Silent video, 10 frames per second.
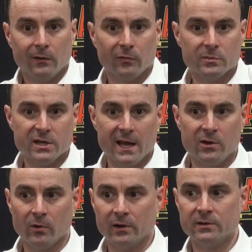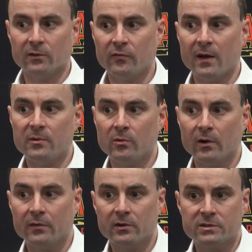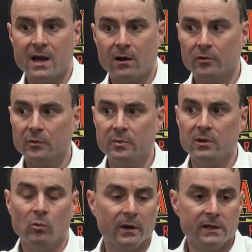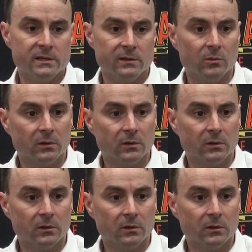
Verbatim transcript: from January till February, there's not going to be one easy.